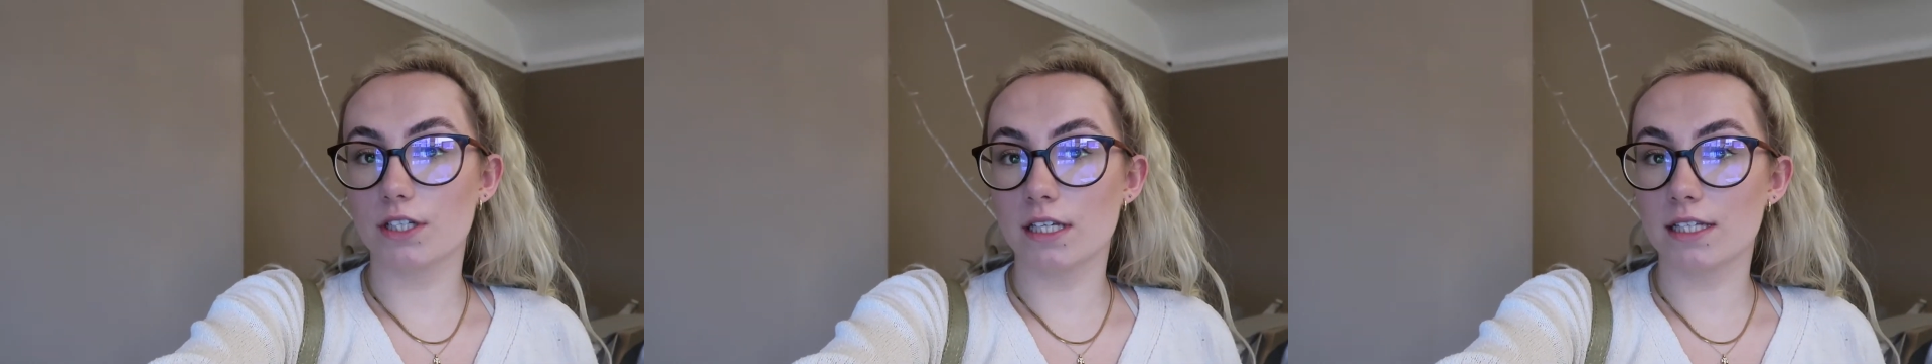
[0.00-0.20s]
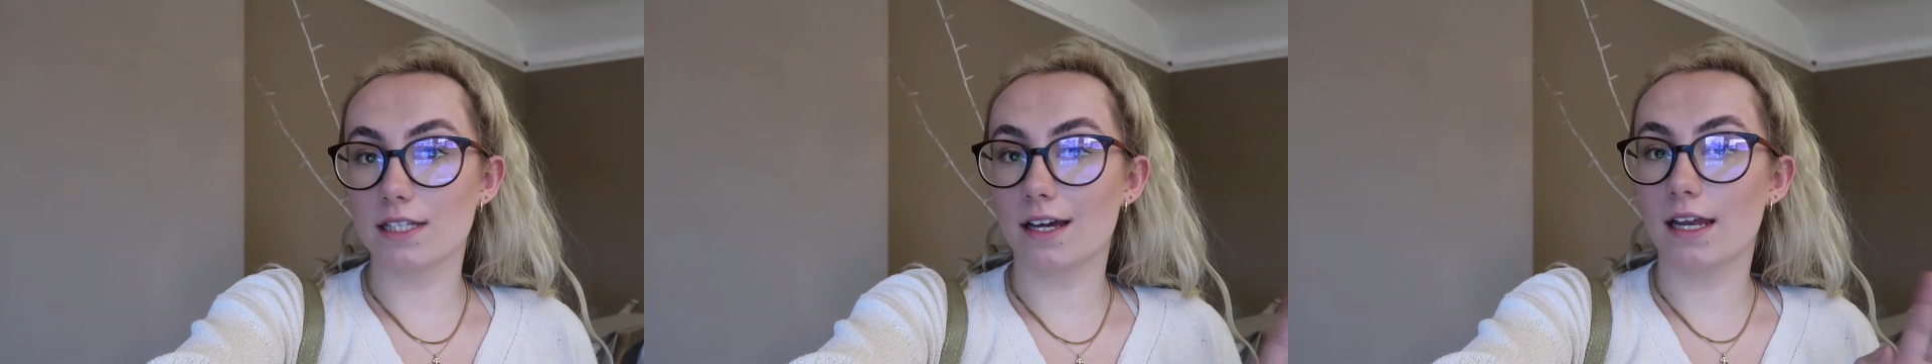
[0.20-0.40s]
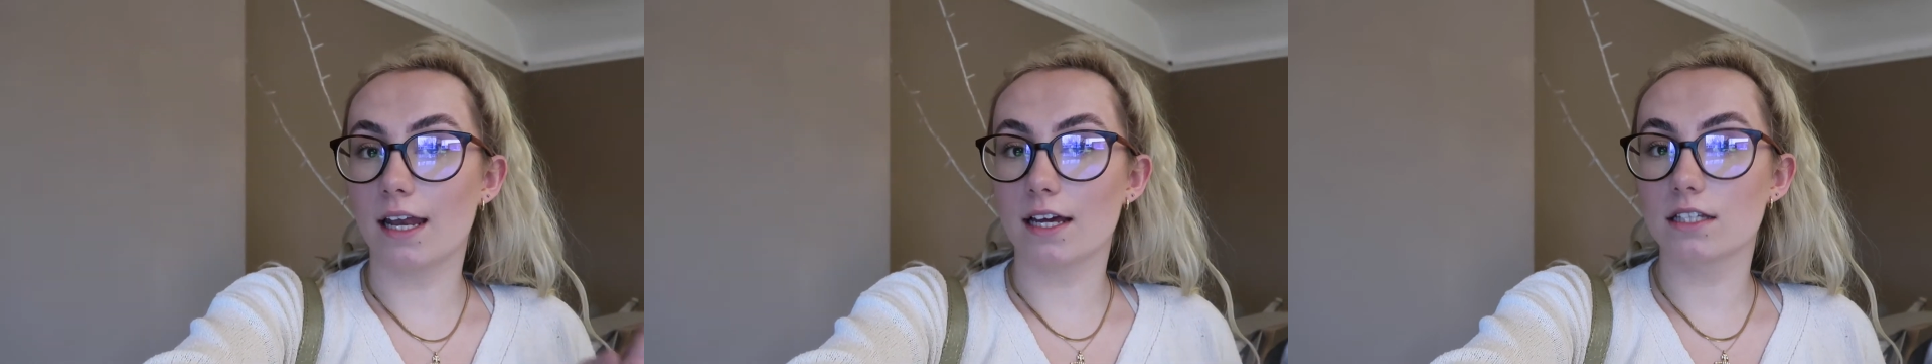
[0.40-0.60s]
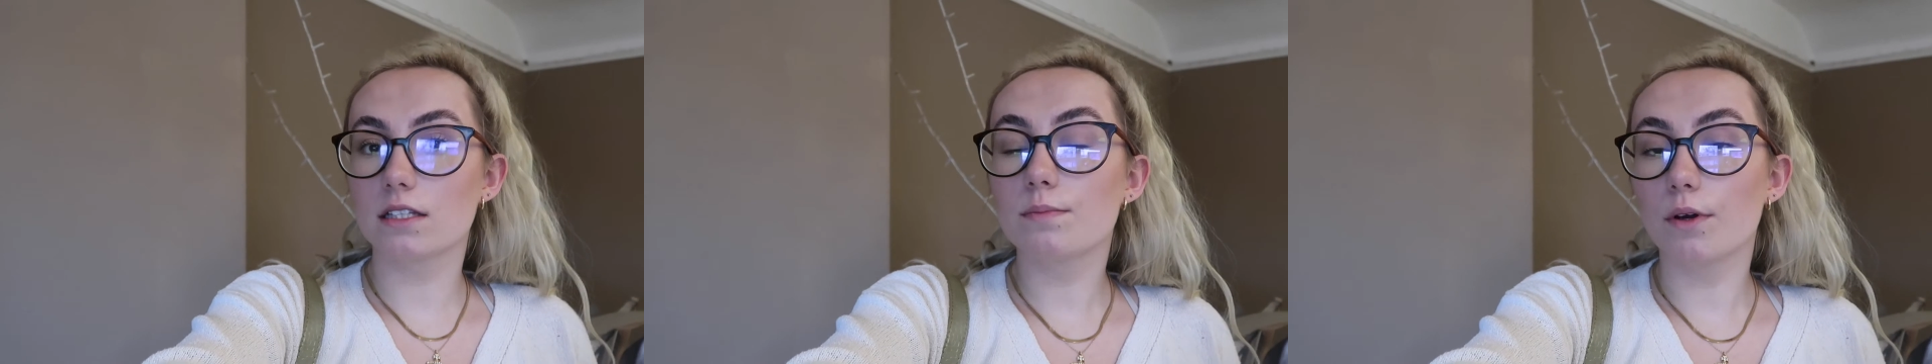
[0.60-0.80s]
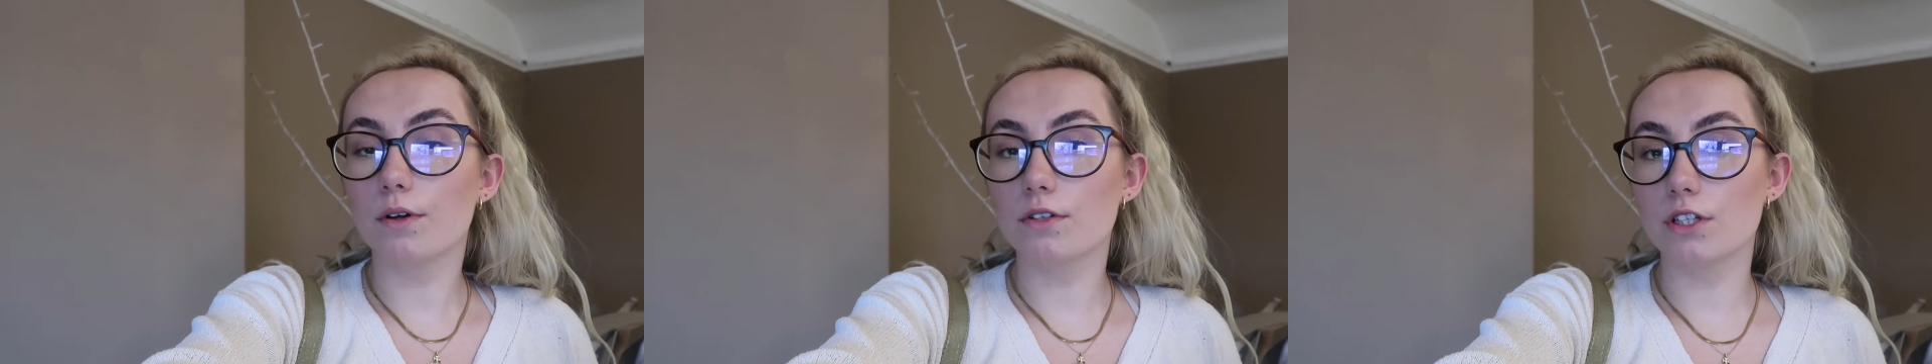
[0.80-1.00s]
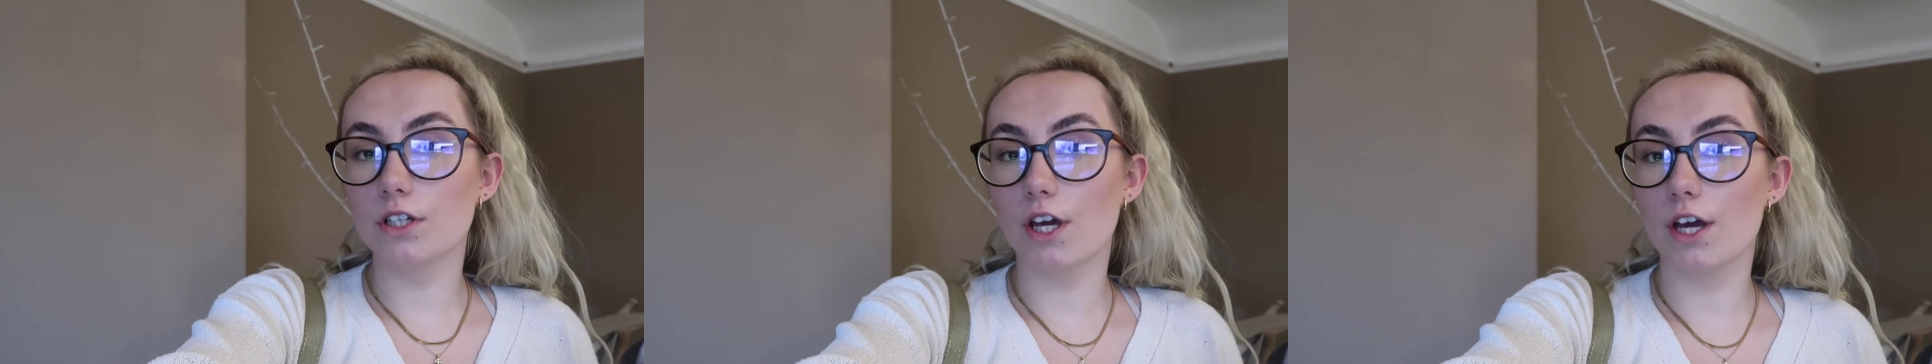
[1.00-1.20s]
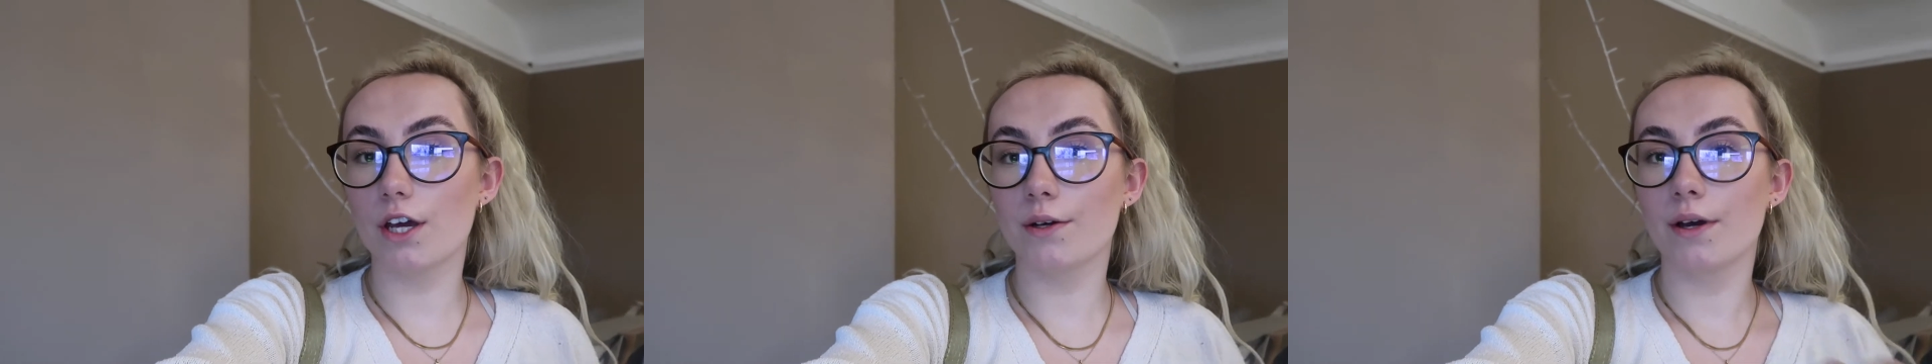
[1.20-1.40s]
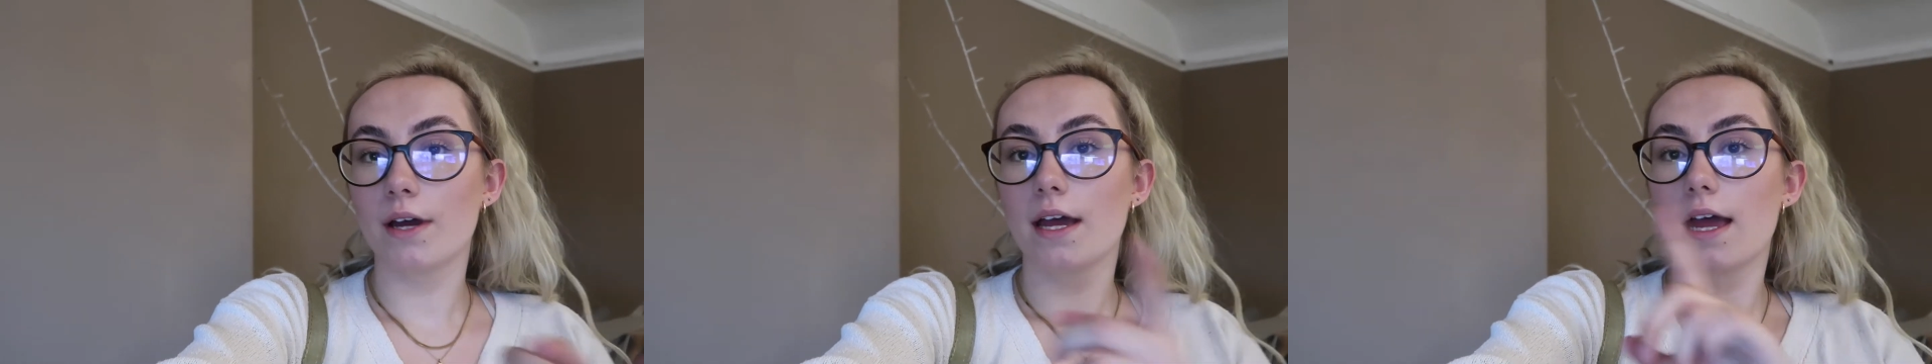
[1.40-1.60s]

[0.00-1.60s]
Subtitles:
since I last spoke to you.